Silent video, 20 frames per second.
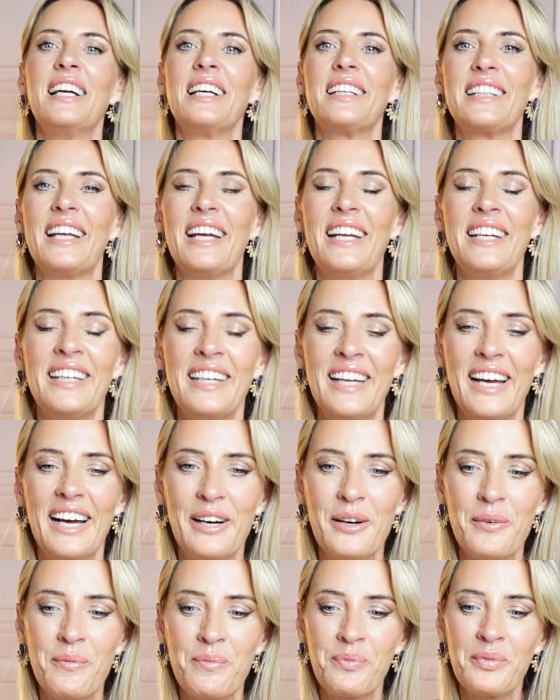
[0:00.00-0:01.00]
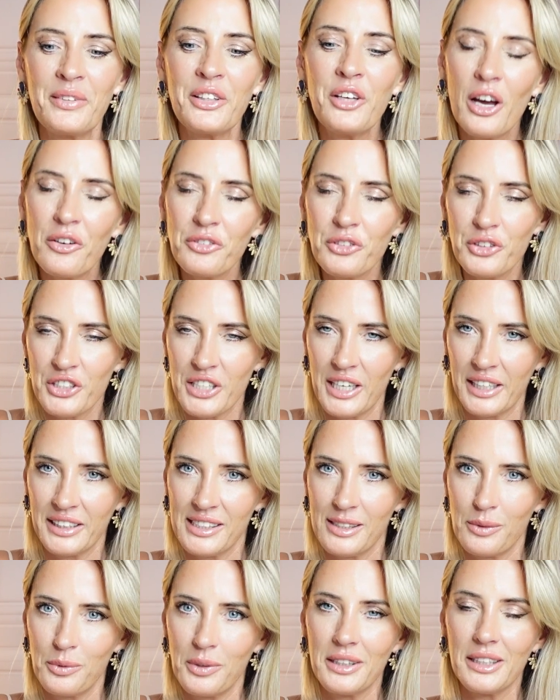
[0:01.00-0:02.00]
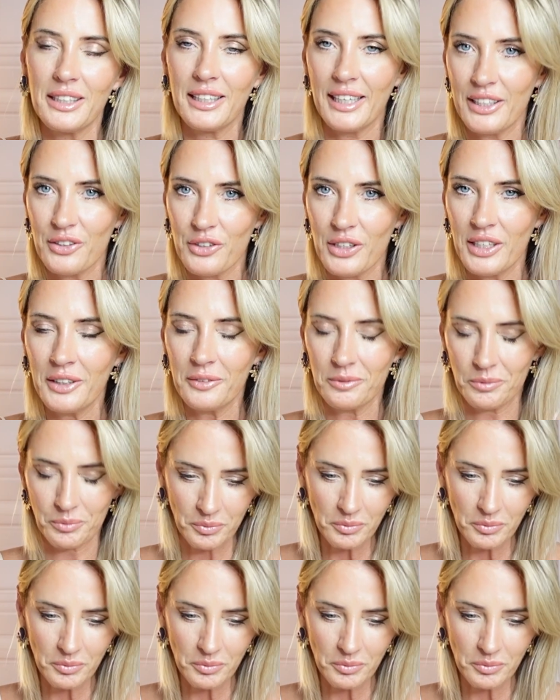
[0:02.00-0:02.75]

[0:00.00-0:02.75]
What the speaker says: Then you have to check this with the catering,